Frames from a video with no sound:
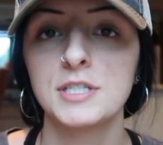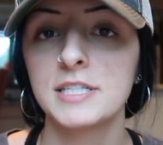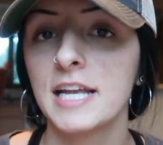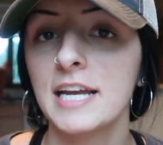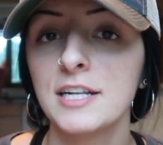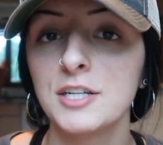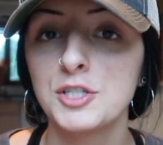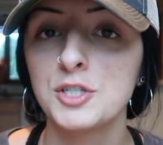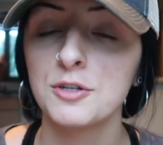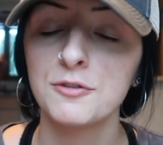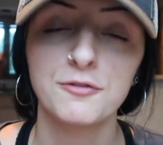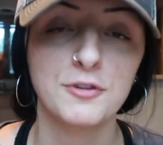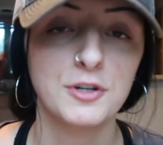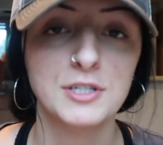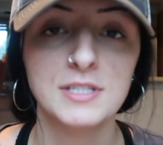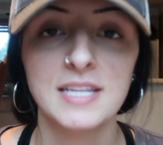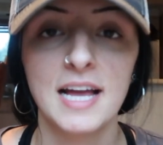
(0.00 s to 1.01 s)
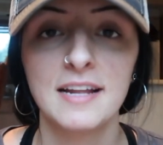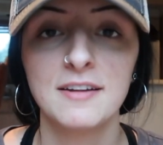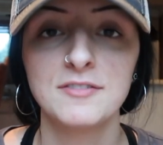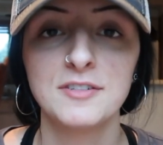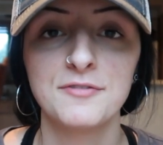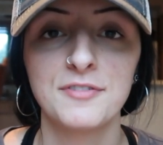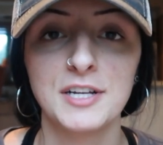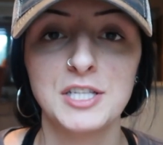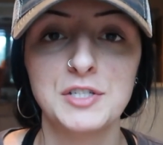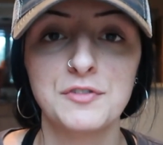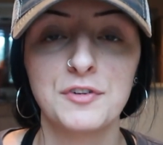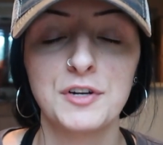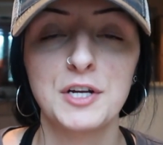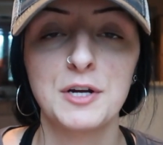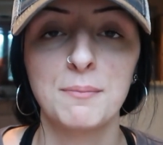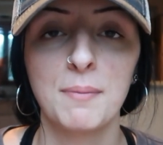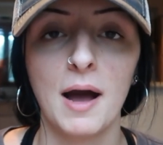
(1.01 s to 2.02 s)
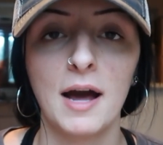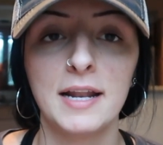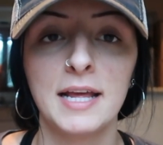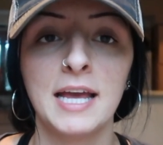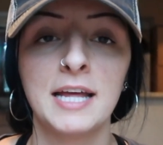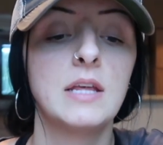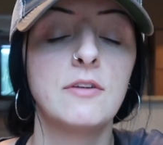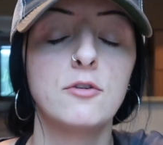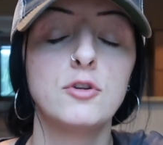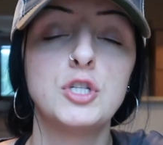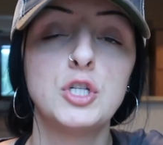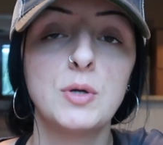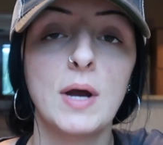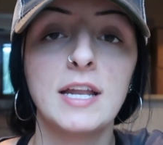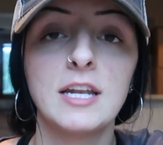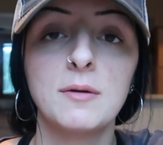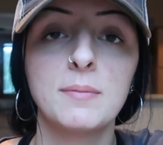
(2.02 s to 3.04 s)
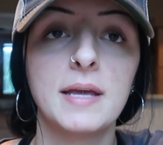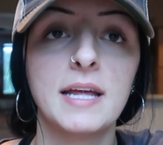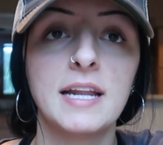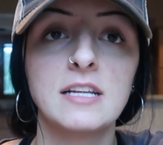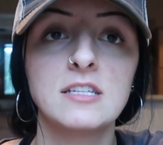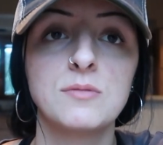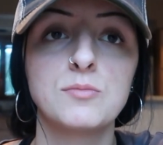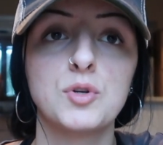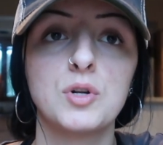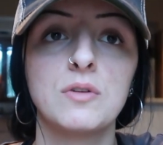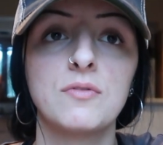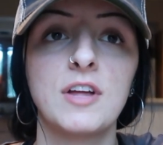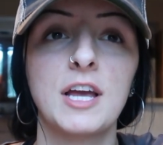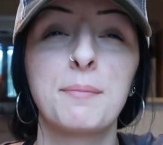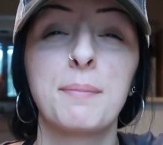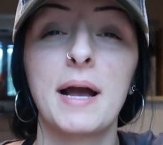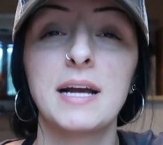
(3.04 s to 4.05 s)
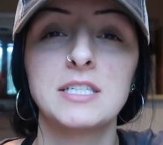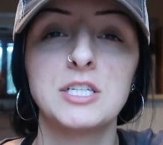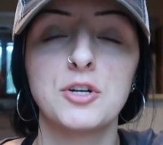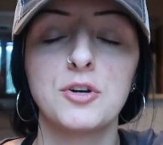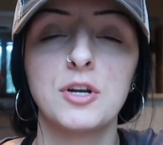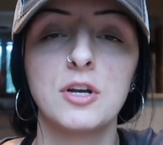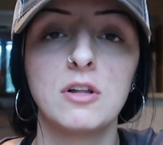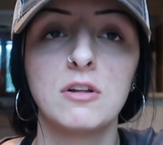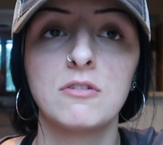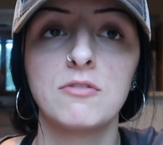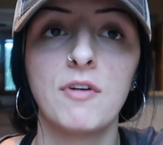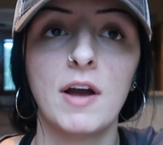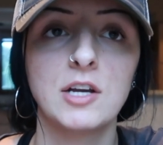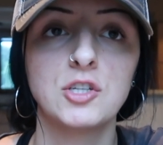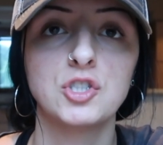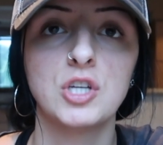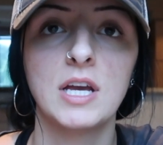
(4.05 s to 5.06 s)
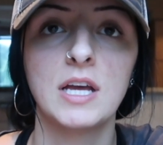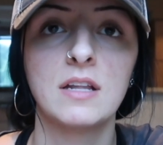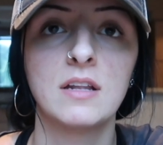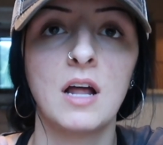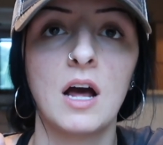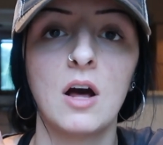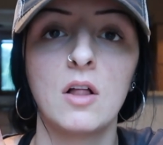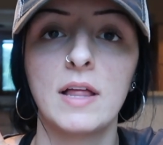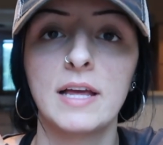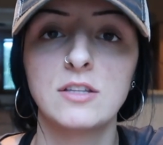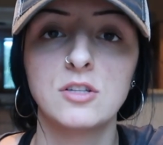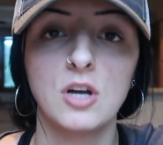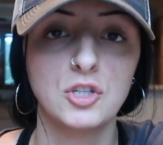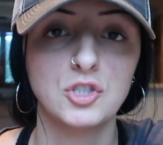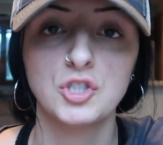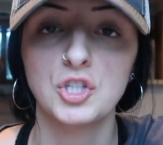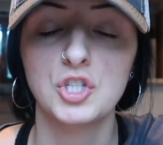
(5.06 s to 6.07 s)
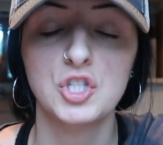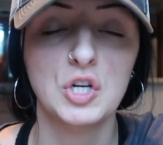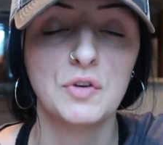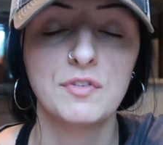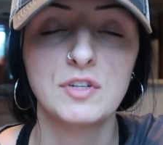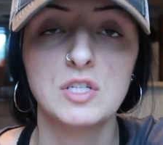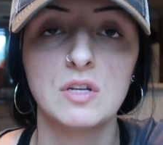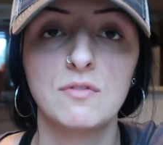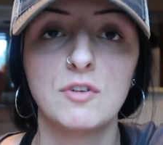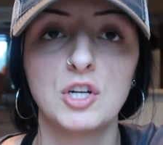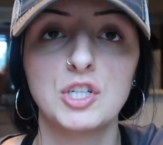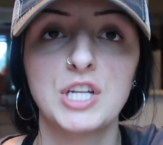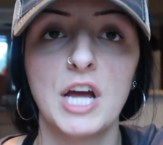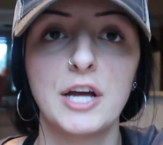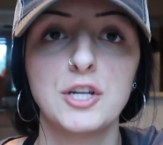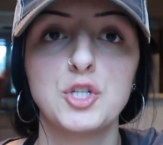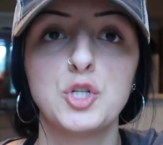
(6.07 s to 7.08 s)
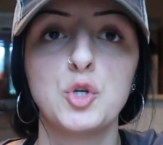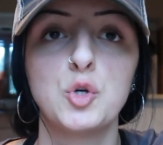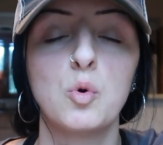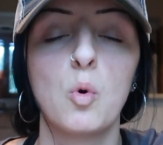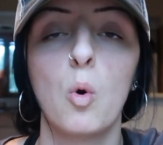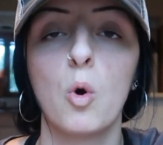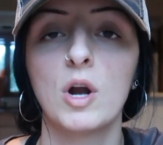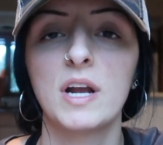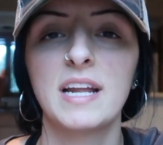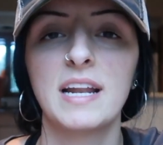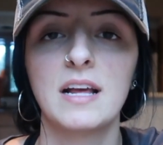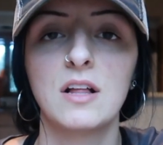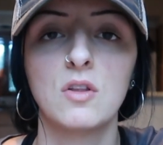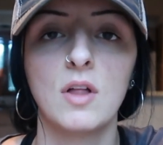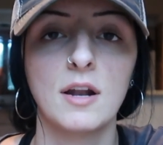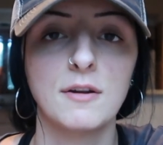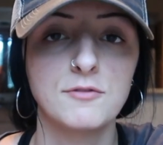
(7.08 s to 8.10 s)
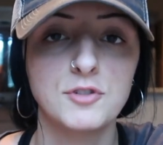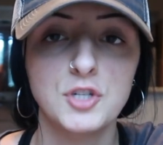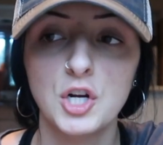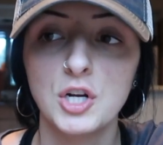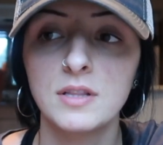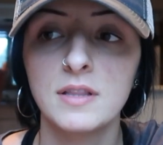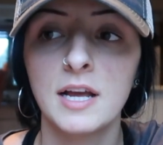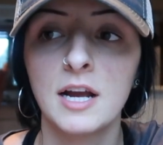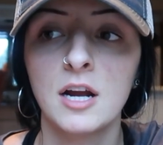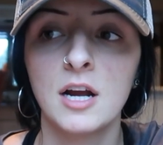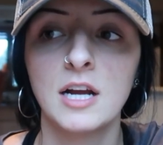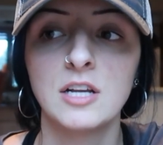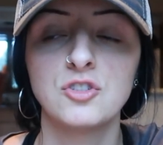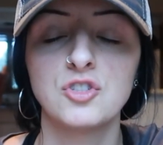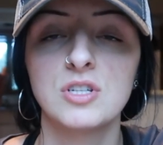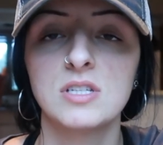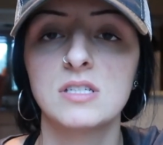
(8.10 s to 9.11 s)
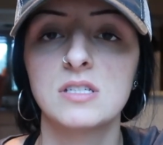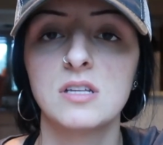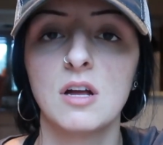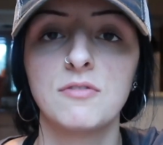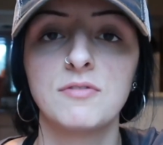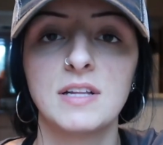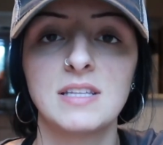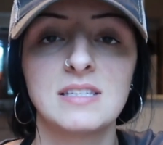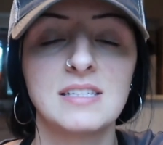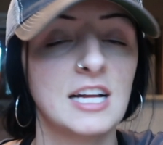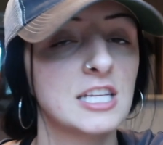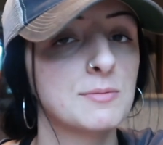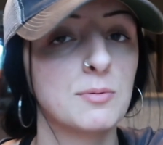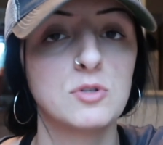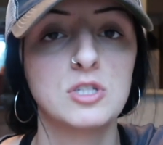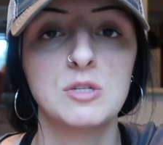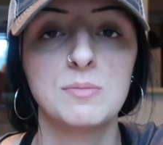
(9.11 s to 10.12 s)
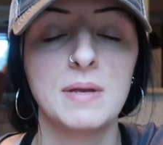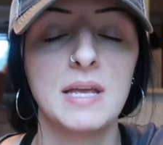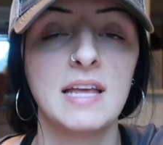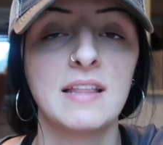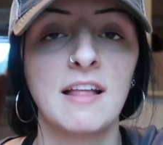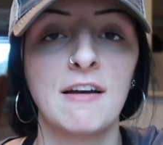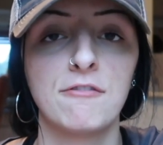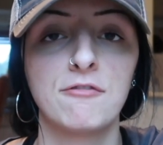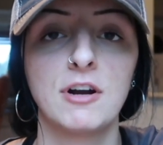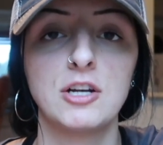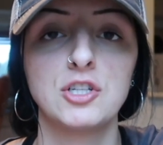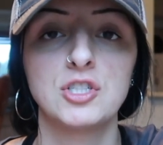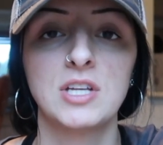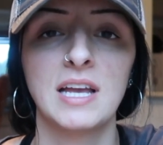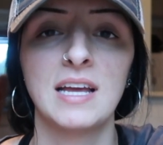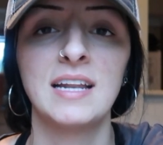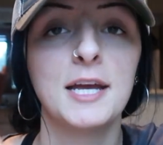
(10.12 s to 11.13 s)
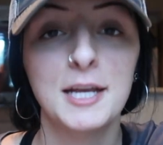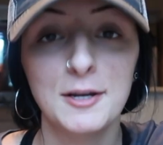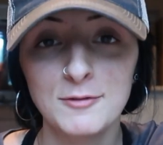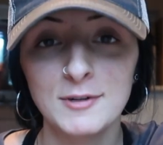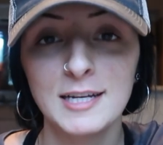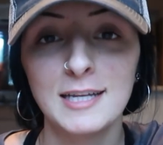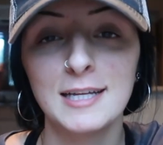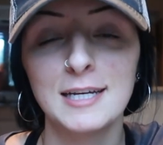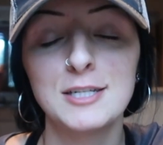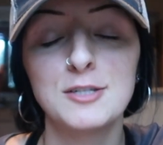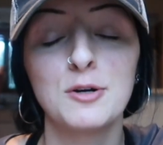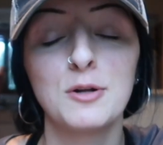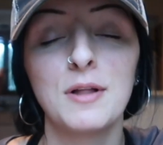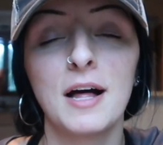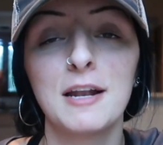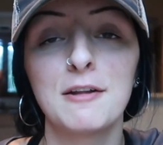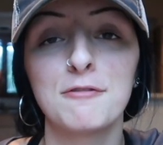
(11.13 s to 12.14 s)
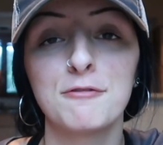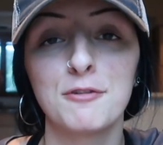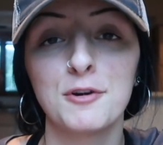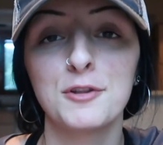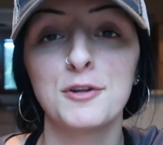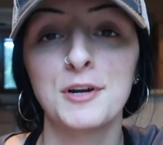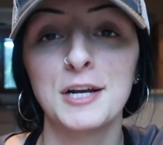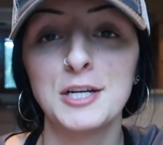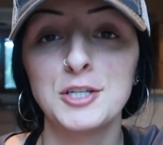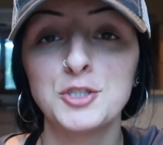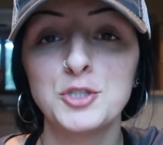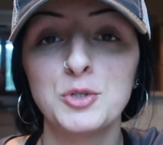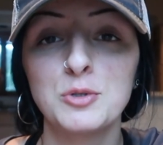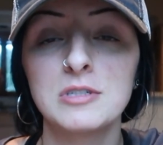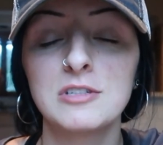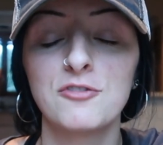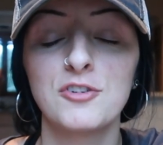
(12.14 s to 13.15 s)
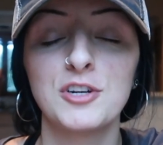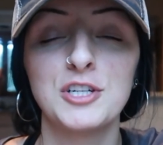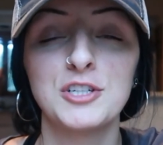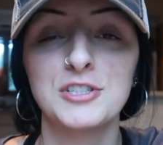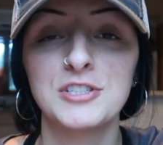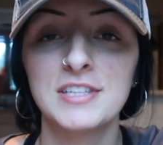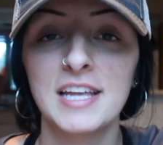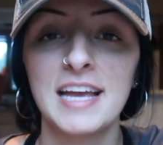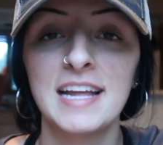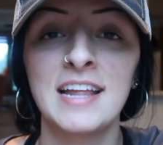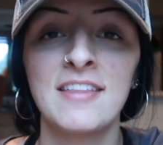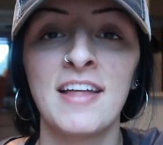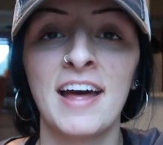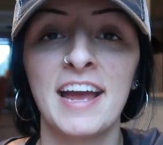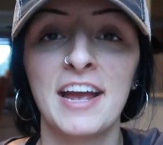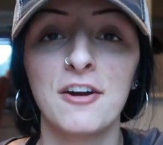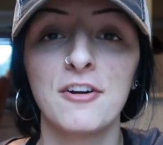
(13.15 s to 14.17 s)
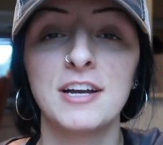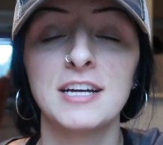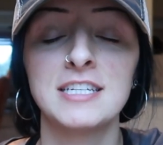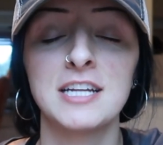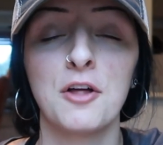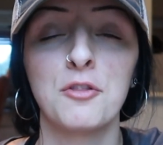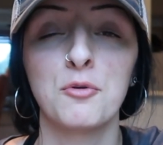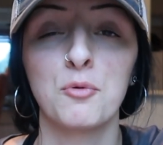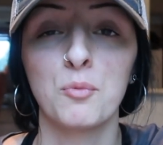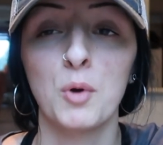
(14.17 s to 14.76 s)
skin is your first line of defense for your body. If you do end up getting some sort of like bacterial infection, like touch the surface of your tattoo or getting a lot of dirt in there and just stuff that's not supposed to be in that fresh skin, it can really lead to a lot of further issues for your skin in that area down the